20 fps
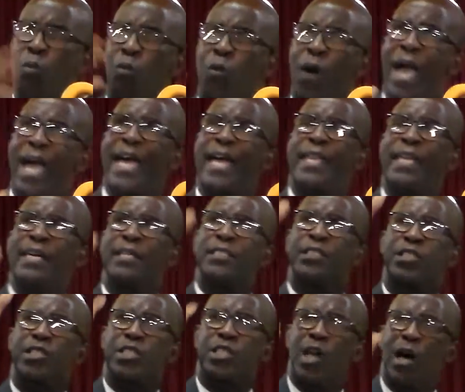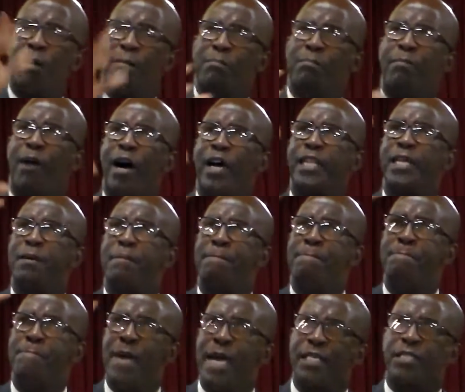when
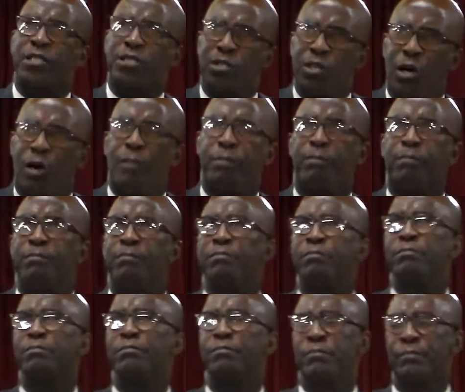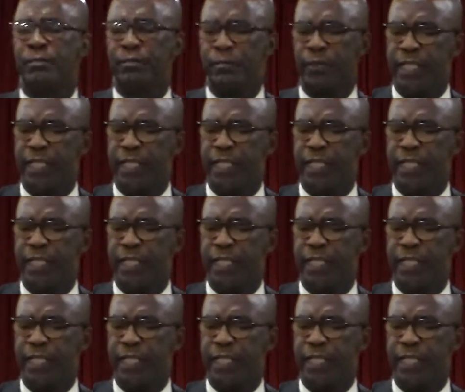somebody messed up,